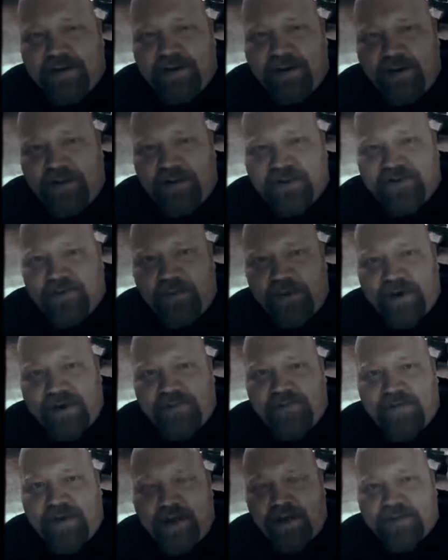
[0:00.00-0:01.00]
on the
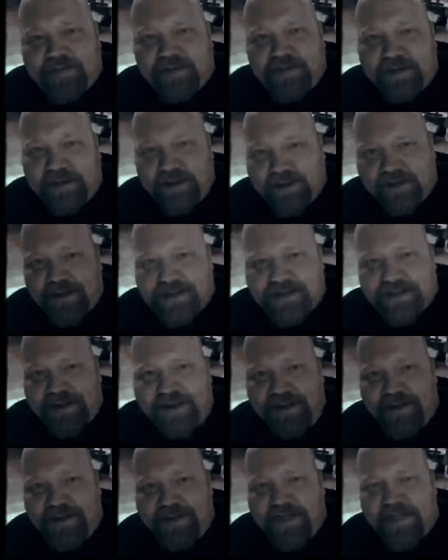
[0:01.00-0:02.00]
25 city,
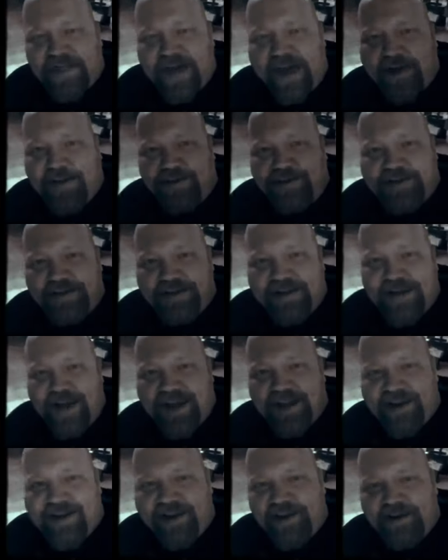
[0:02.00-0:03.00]

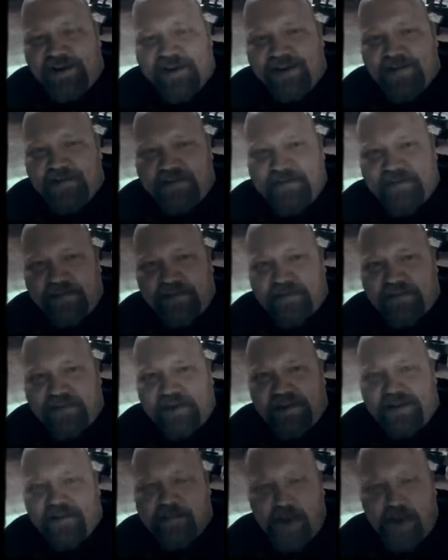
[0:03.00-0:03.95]
10,850